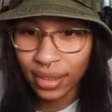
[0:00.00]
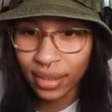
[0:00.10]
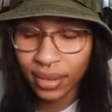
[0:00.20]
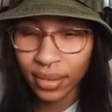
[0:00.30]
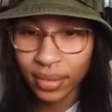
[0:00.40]

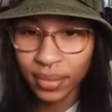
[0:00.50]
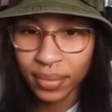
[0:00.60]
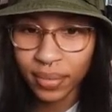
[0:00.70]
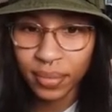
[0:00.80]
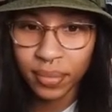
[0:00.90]

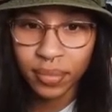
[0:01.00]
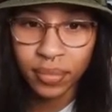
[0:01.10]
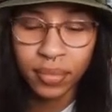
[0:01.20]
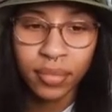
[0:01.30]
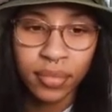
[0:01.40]

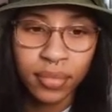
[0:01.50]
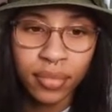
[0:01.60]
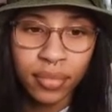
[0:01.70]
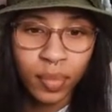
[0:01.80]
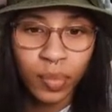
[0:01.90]

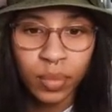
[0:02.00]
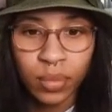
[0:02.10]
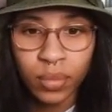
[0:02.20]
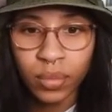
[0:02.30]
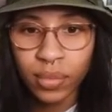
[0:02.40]

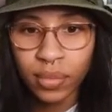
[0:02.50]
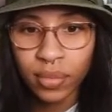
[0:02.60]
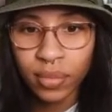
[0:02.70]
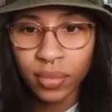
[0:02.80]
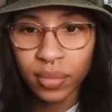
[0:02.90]

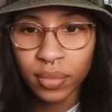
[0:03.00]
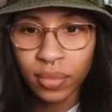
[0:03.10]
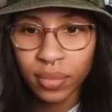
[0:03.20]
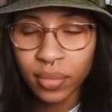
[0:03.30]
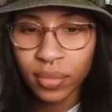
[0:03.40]

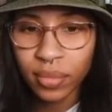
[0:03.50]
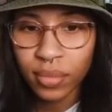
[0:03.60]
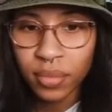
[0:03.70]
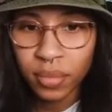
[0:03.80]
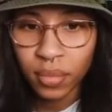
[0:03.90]

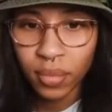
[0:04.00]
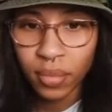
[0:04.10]
The person shown says nothing.